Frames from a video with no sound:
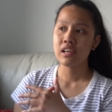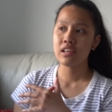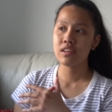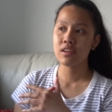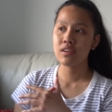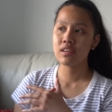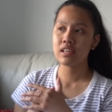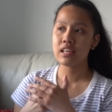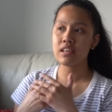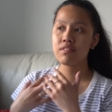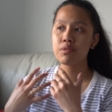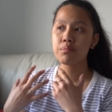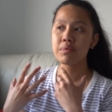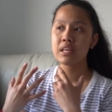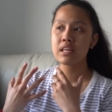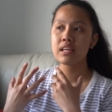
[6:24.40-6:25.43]
you know,
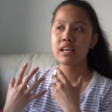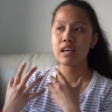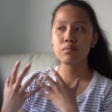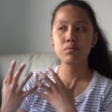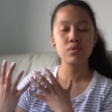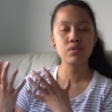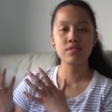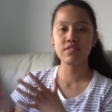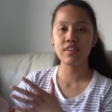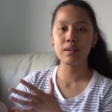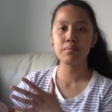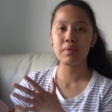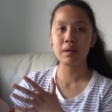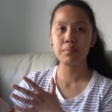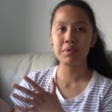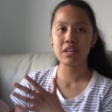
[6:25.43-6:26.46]
even being able to fund
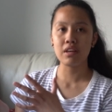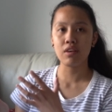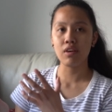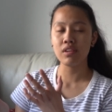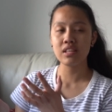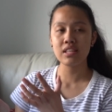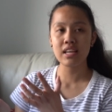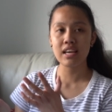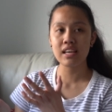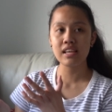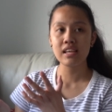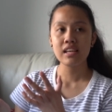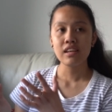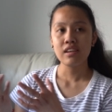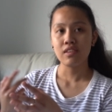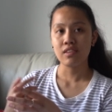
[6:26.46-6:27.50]
maybe a holiday